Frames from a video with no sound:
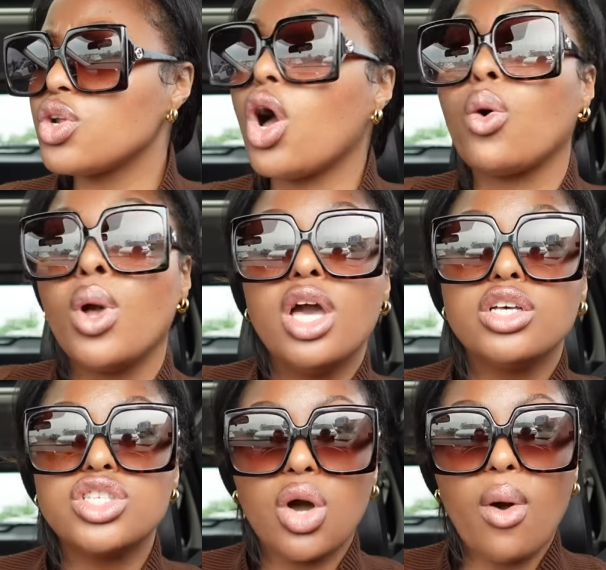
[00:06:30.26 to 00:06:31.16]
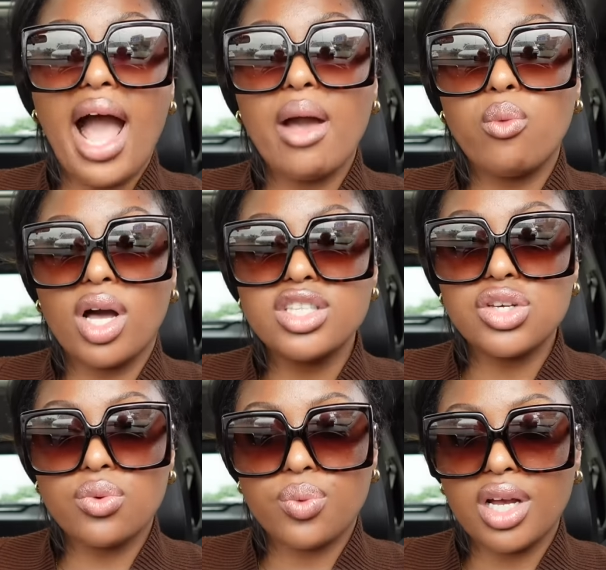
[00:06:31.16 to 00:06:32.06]
to, oh, so I want
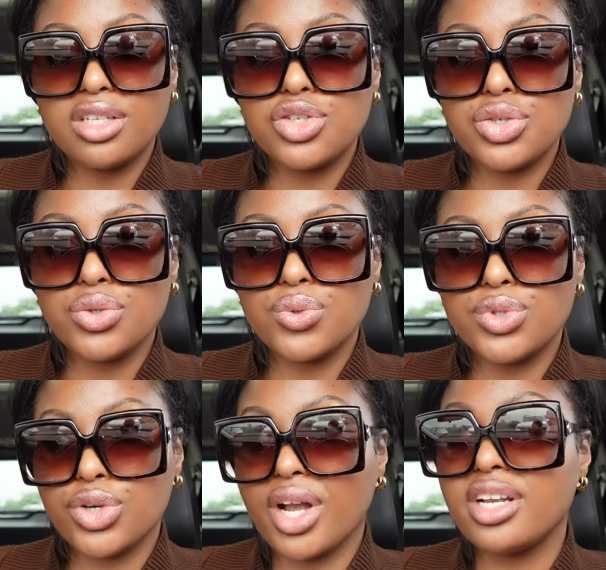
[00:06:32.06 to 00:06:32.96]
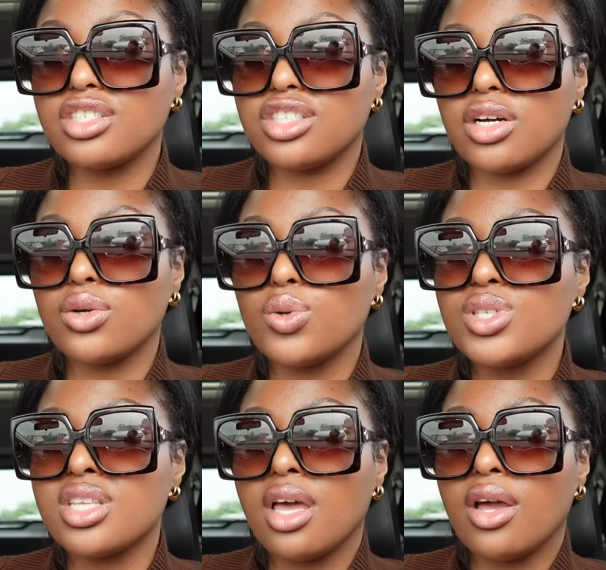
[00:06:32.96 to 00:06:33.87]
to run to Trader
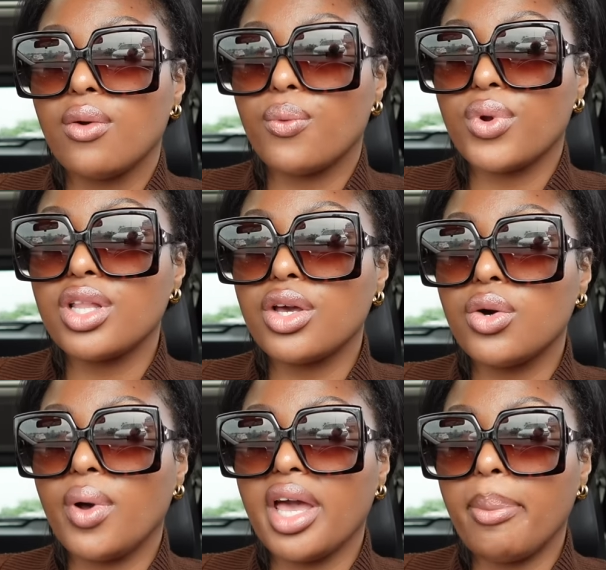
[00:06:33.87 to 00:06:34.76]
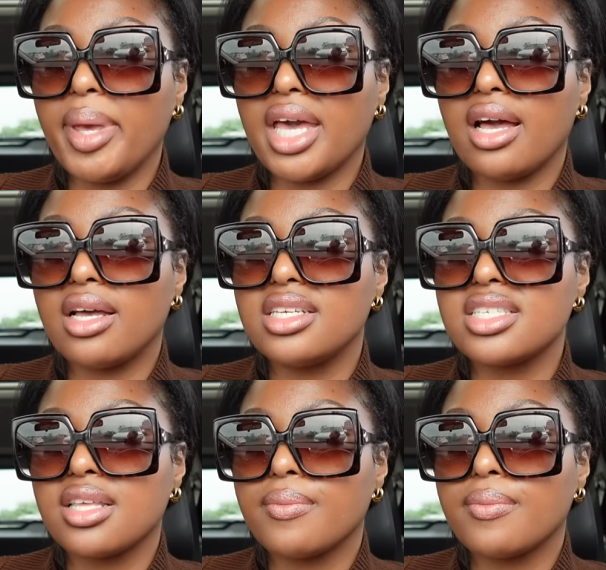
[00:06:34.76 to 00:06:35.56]
Joe's really quick because,